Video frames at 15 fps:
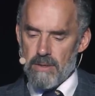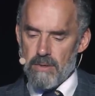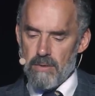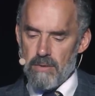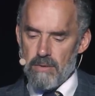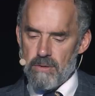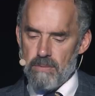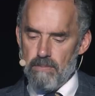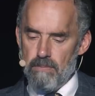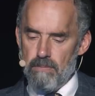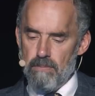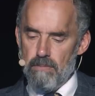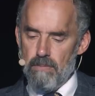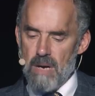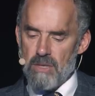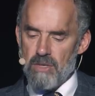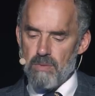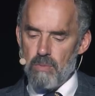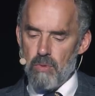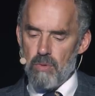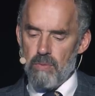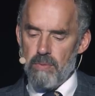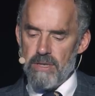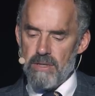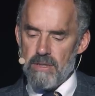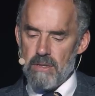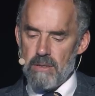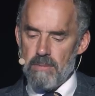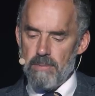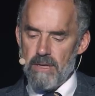there's much more reason to